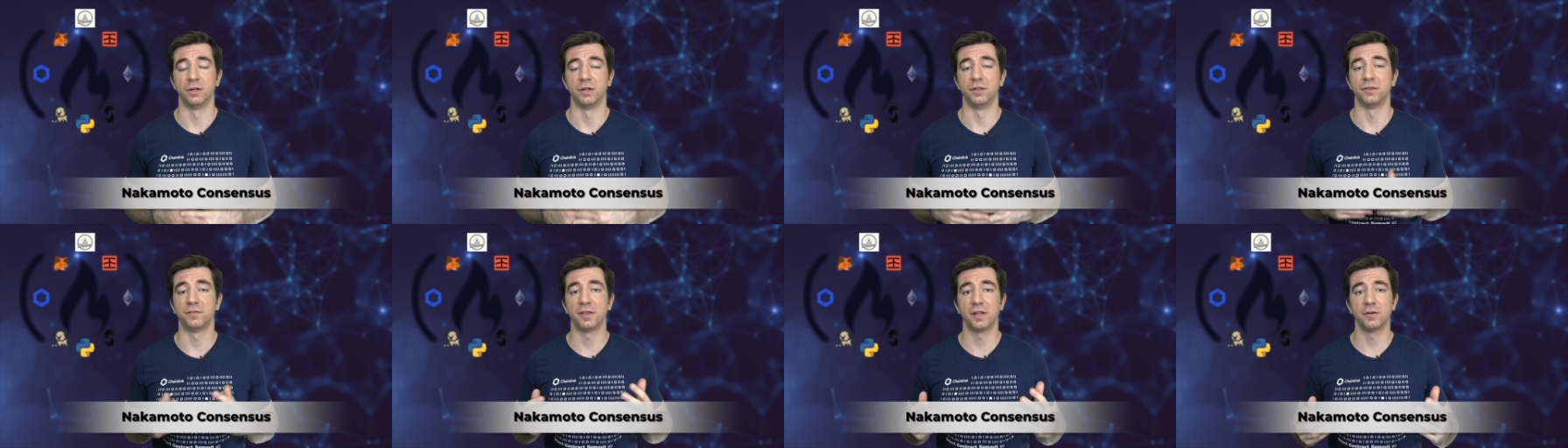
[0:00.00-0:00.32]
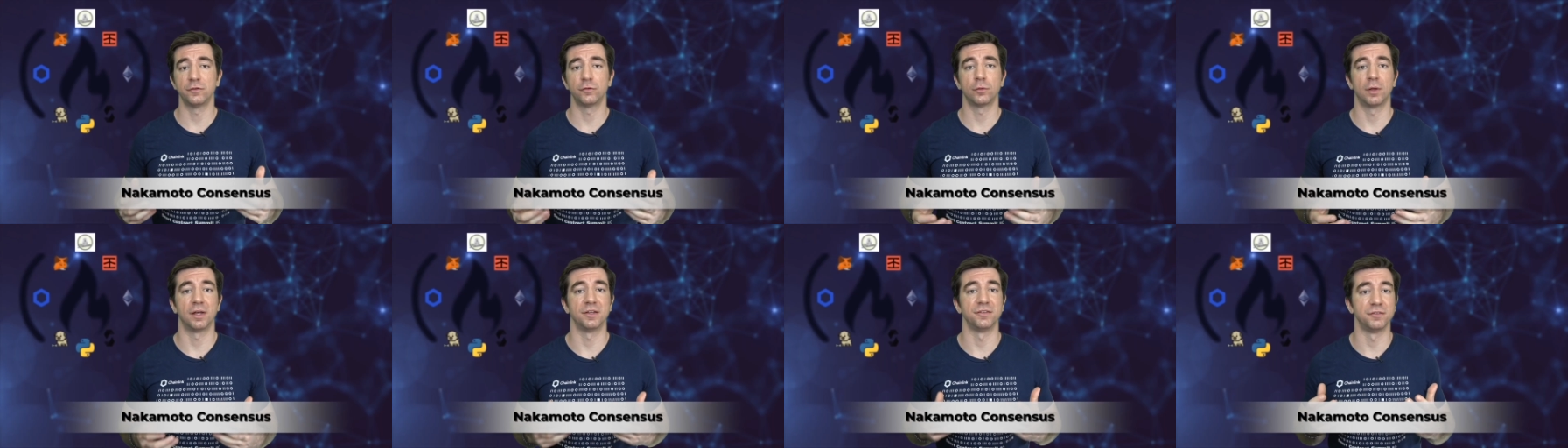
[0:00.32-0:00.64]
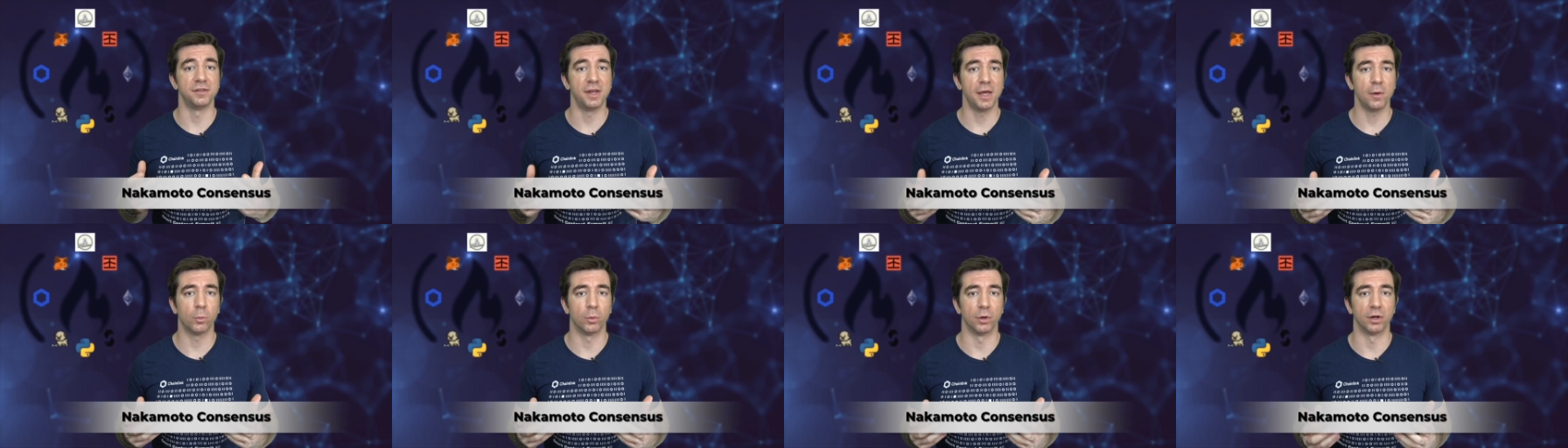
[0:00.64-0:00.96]
decentralized
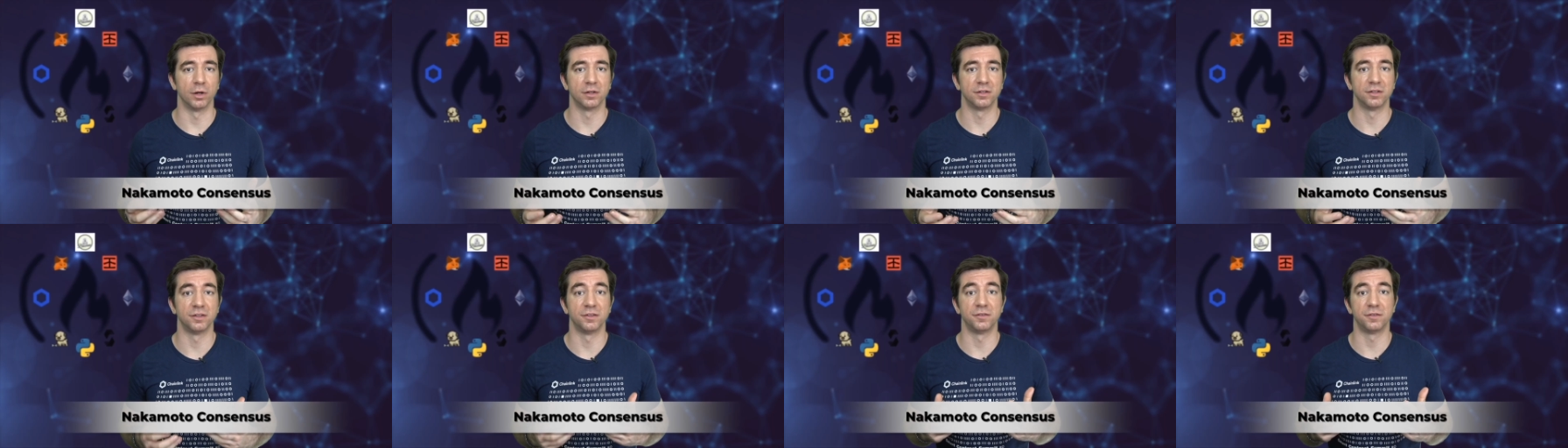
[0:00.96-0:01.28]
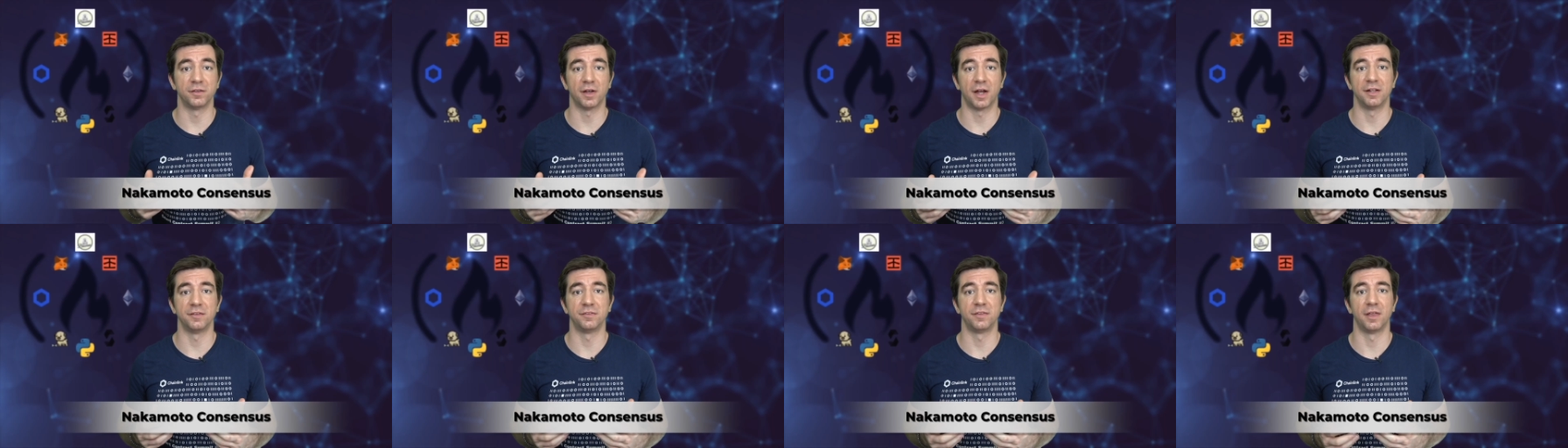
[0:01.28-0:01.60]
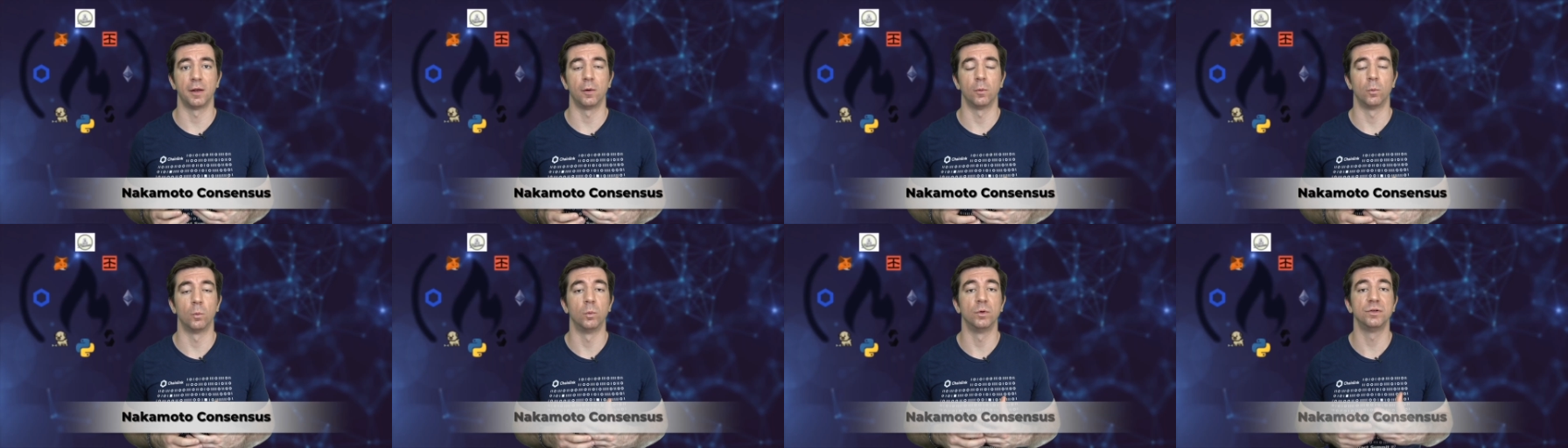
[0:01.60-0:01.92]
network decides
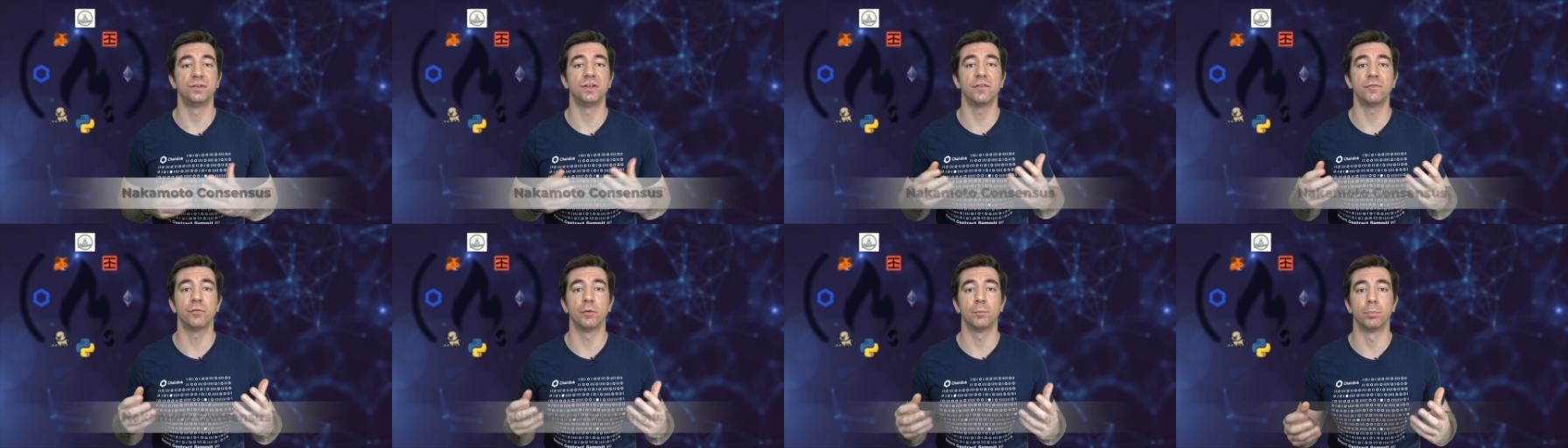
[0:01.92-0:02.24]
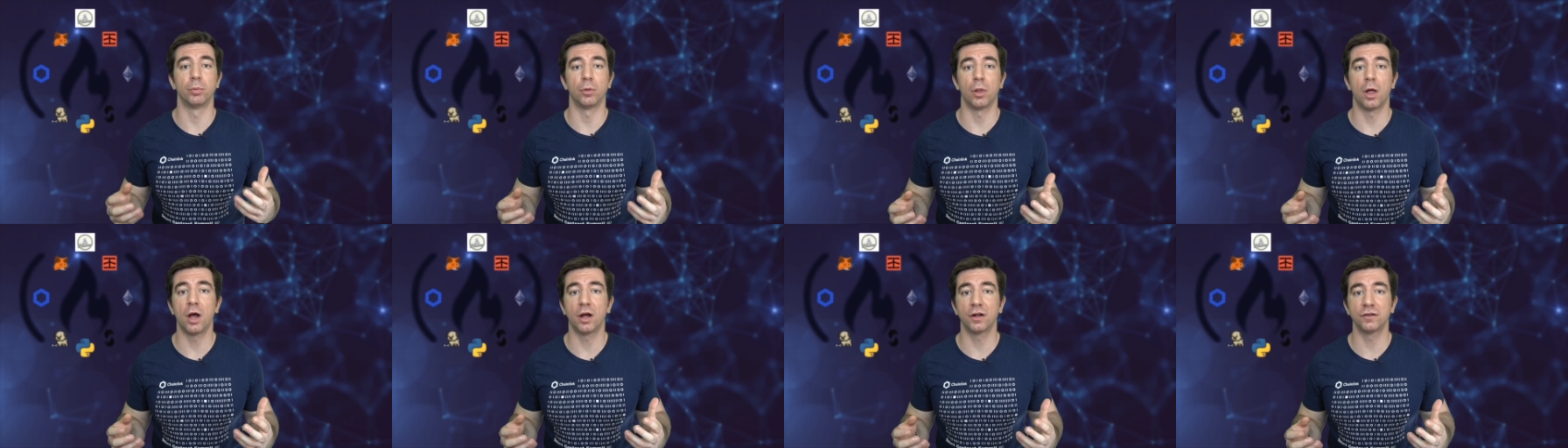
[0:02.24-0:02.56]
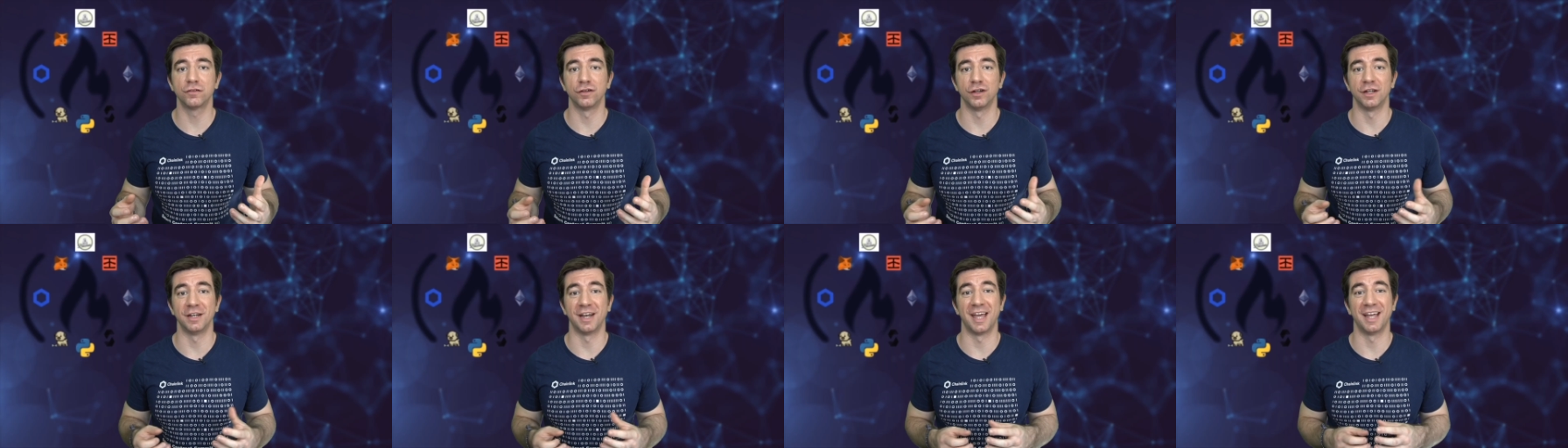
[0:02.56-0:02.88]
that whichever
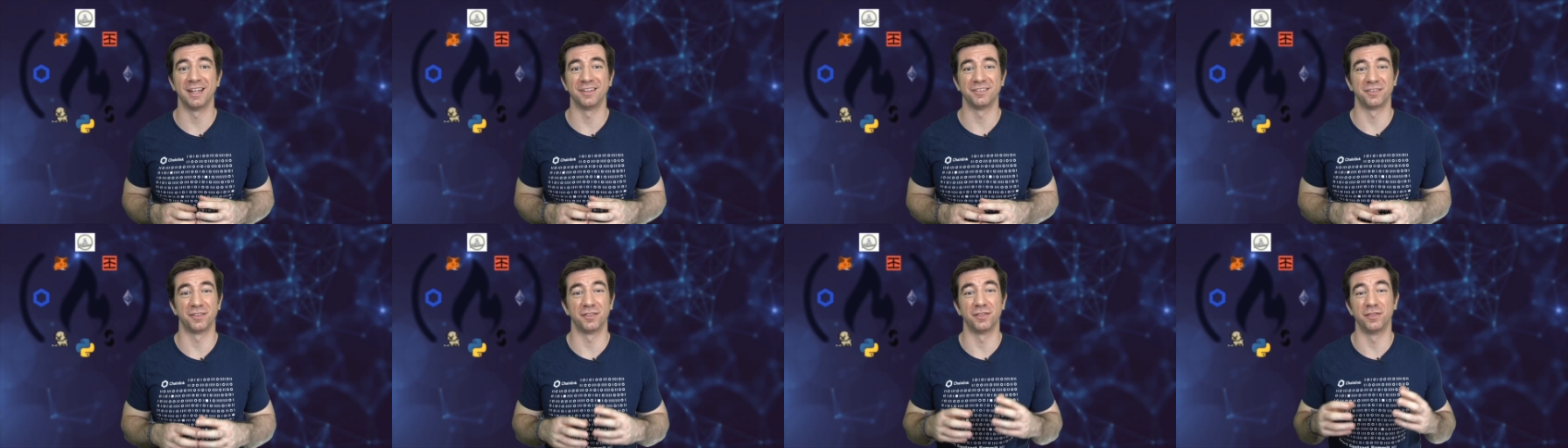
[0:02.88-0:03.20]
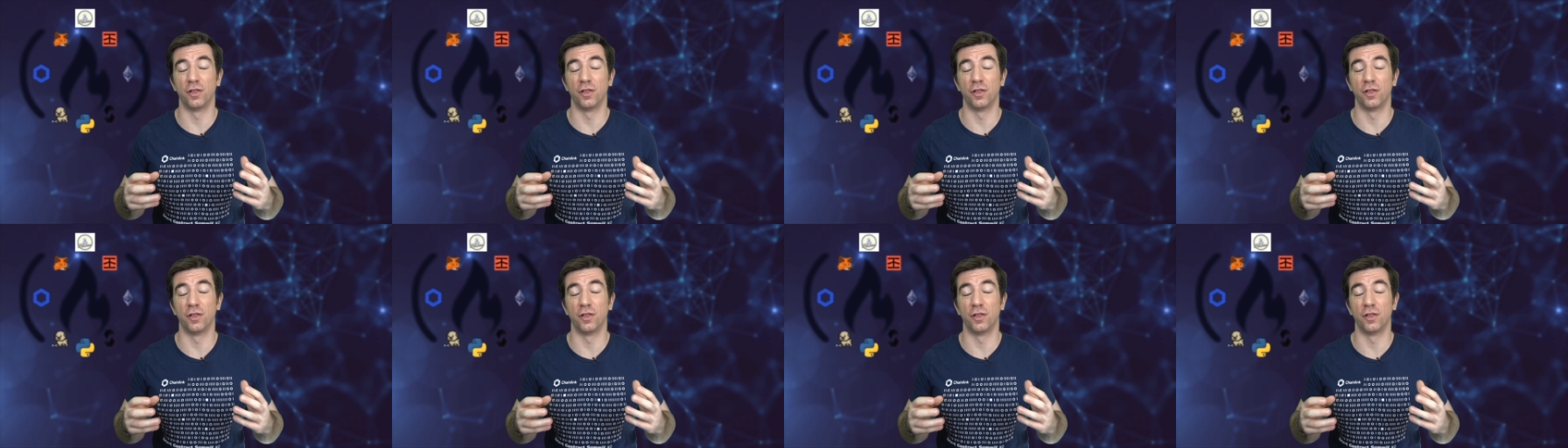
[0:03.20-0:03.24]
blockchain has